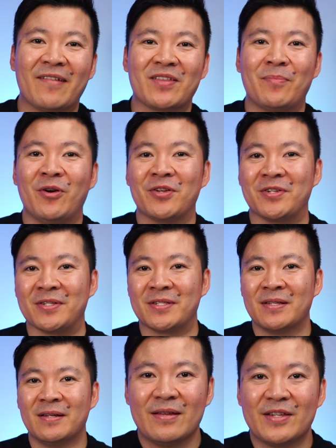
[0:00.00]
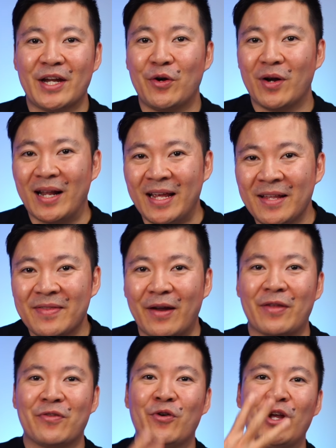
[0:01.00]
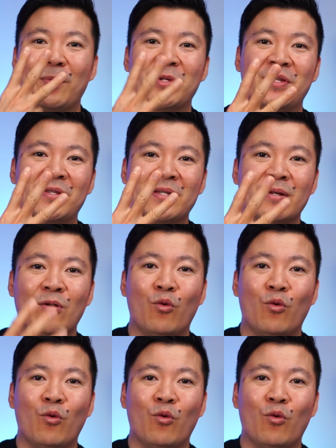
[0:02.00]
after purchase. Generally, there are 3 options.